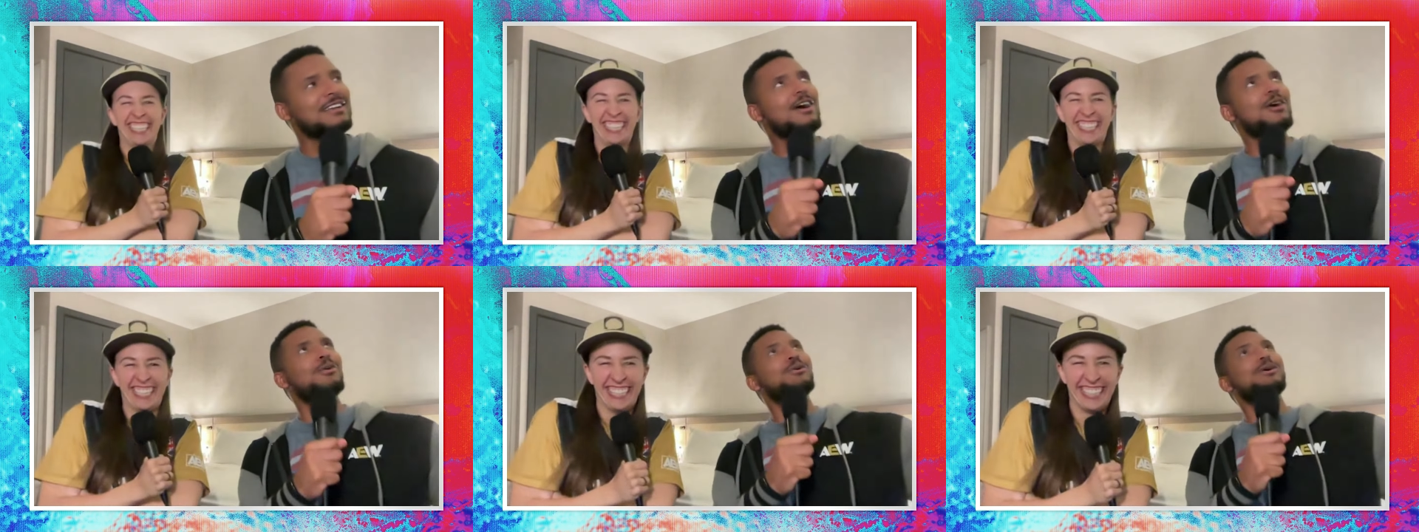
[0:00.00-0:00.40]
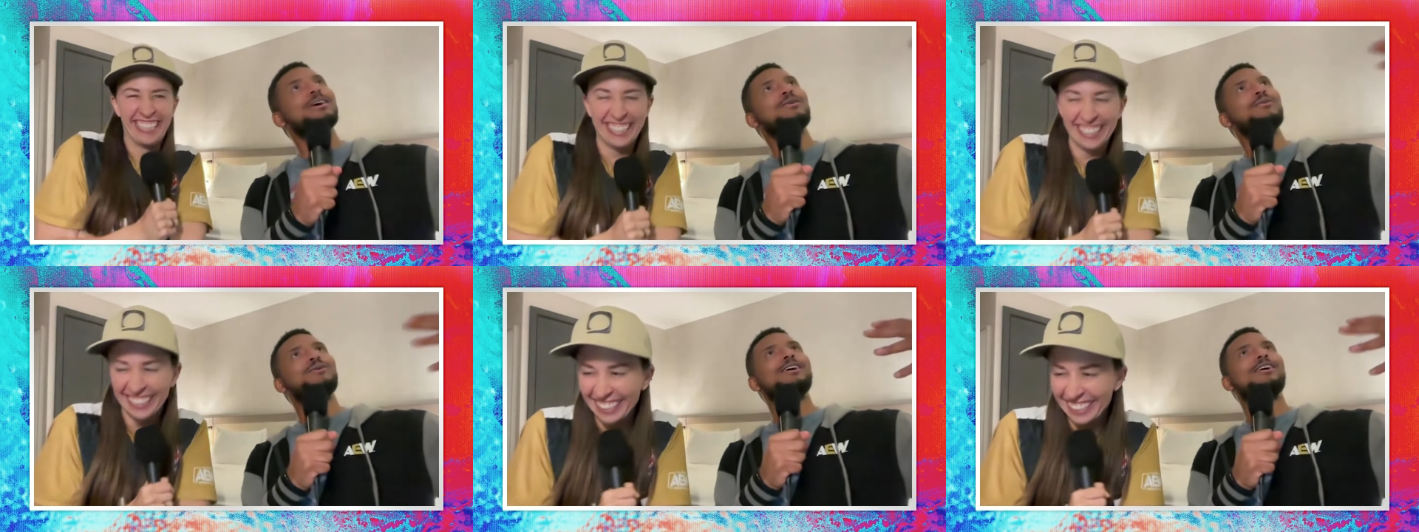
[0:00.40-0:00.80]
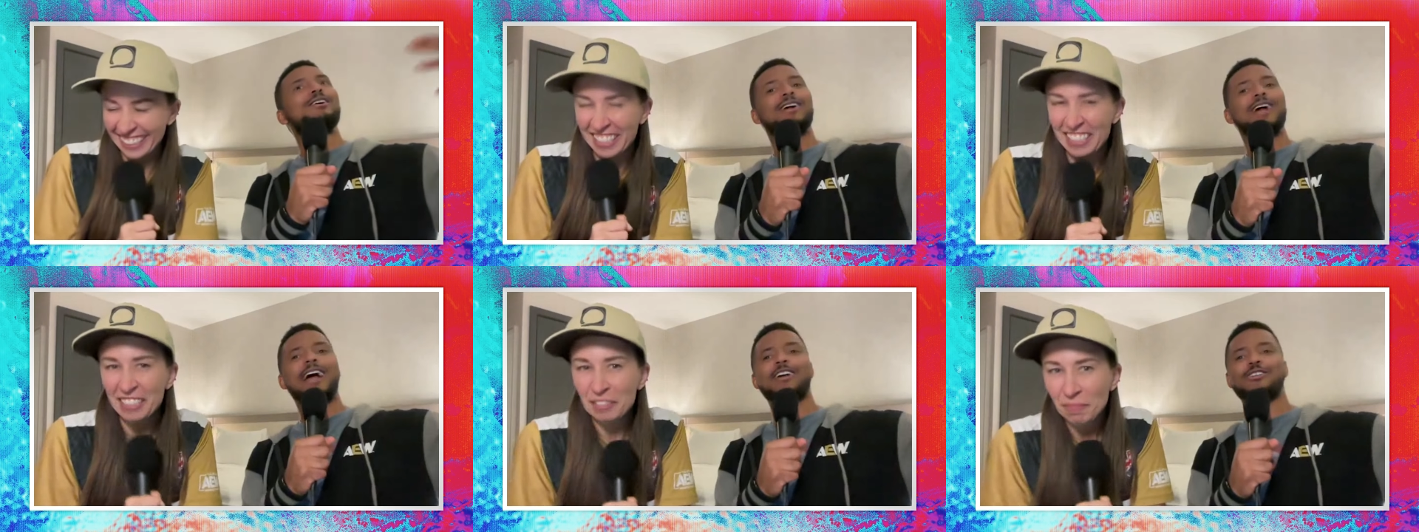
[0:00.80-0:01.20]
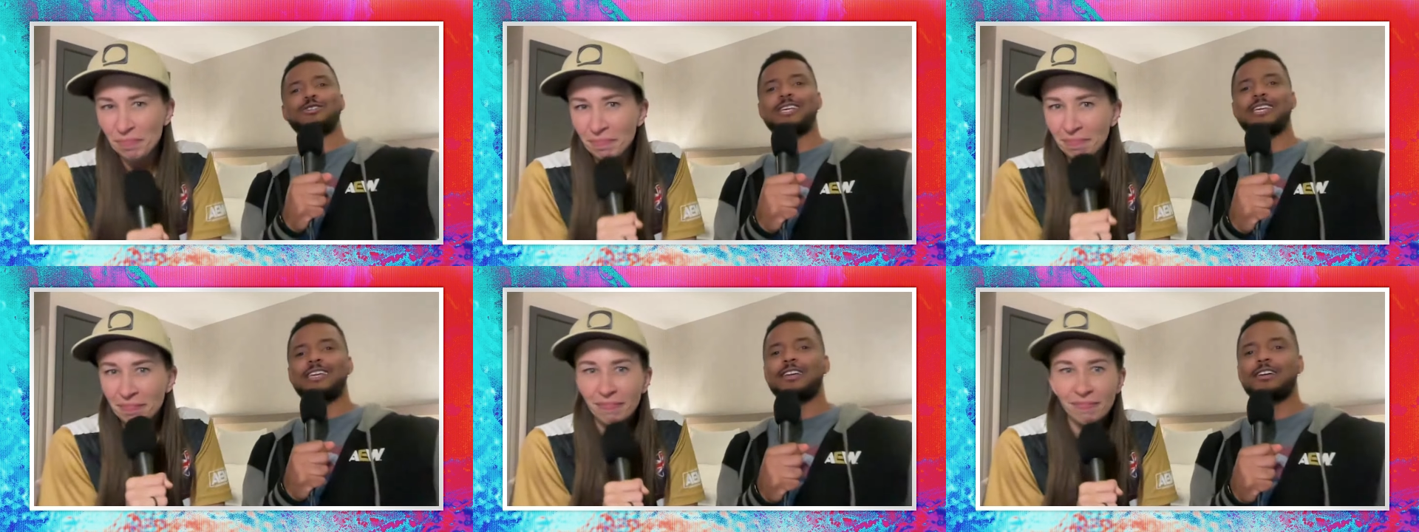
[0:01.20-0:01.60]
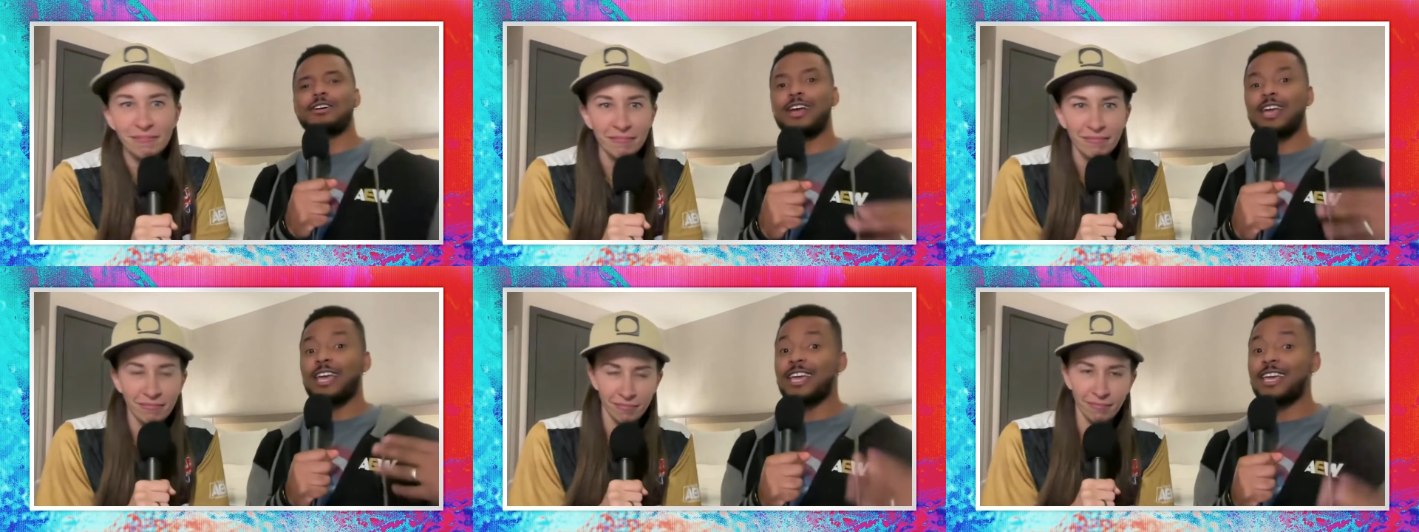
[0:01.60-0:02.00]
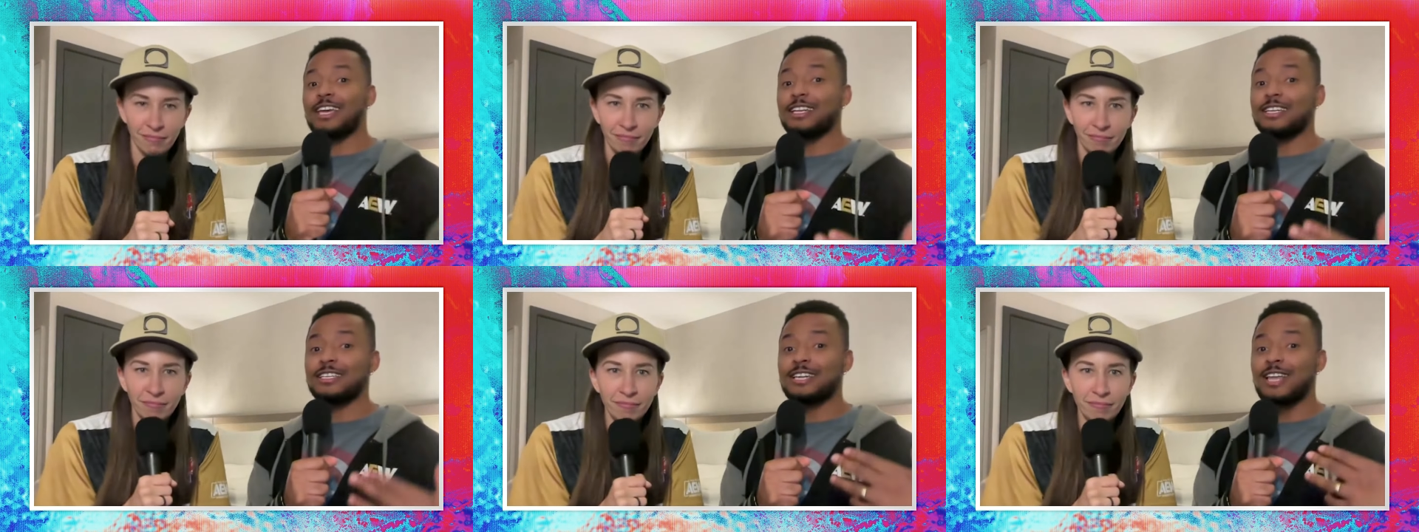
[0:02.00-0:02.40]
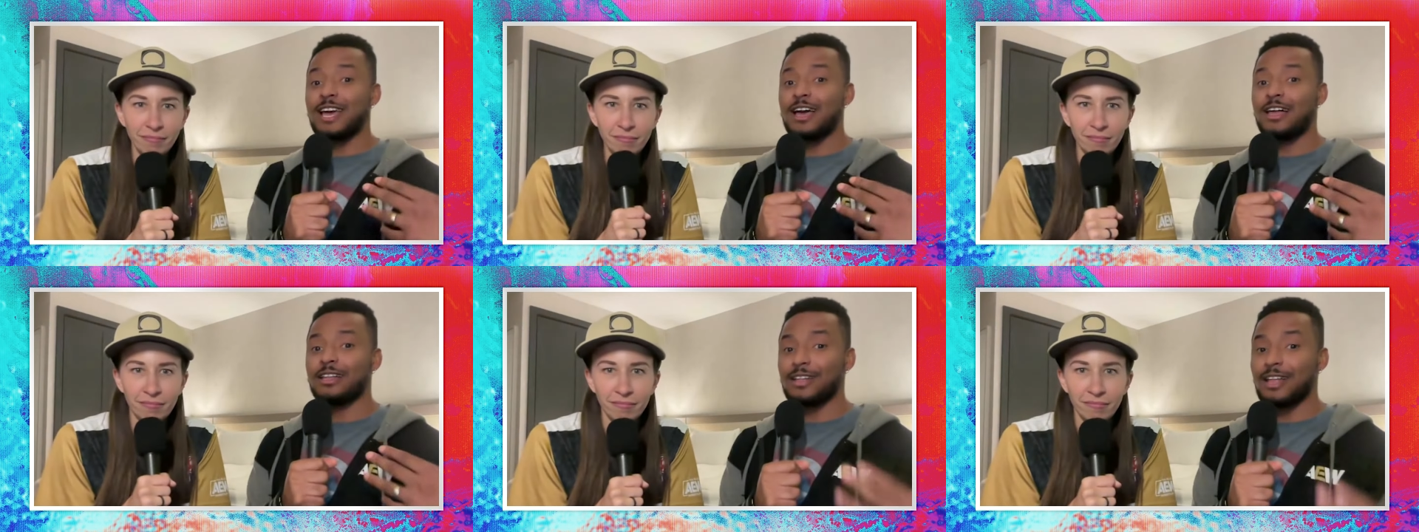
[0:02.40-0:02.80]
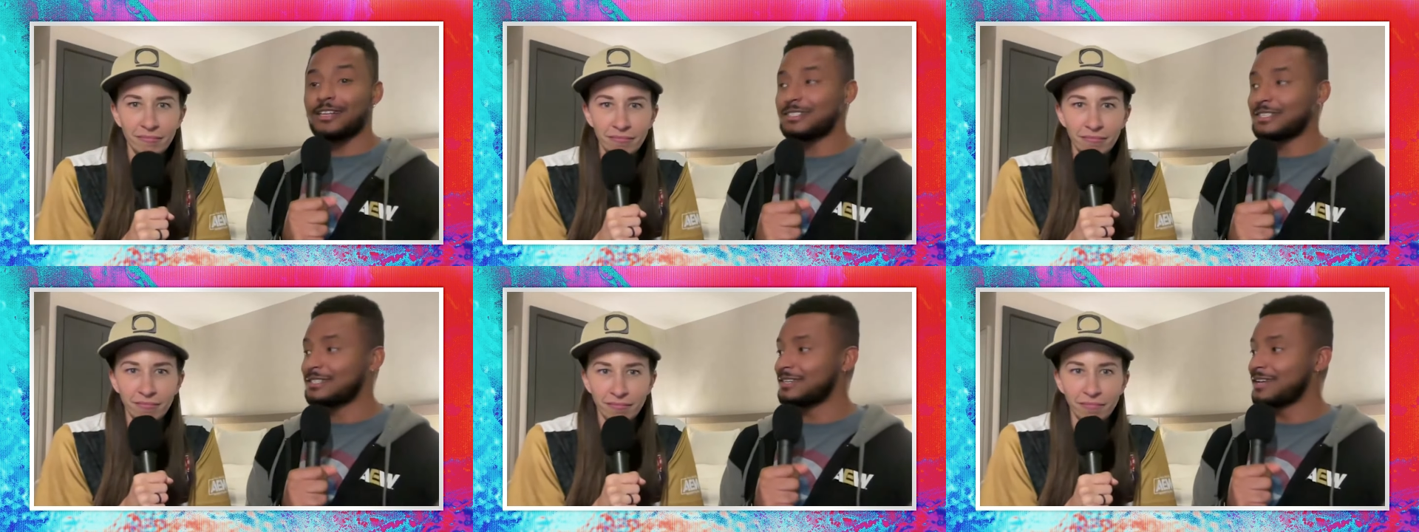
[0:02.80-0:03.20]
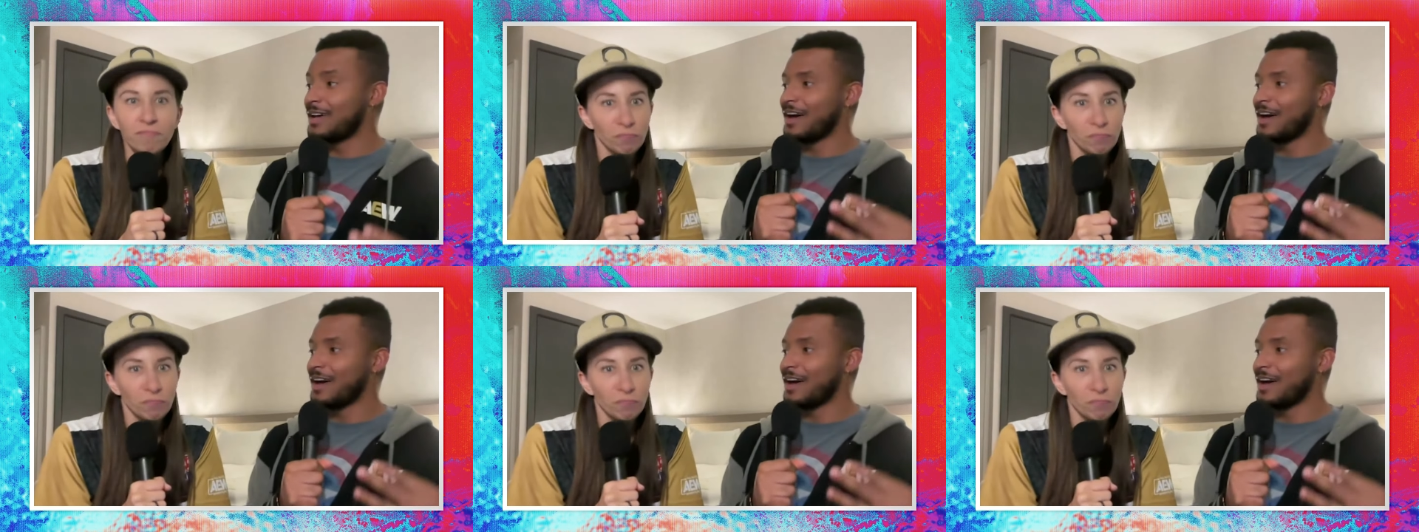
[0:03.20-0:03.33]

Speaker 1: no, we, we are actually here in London.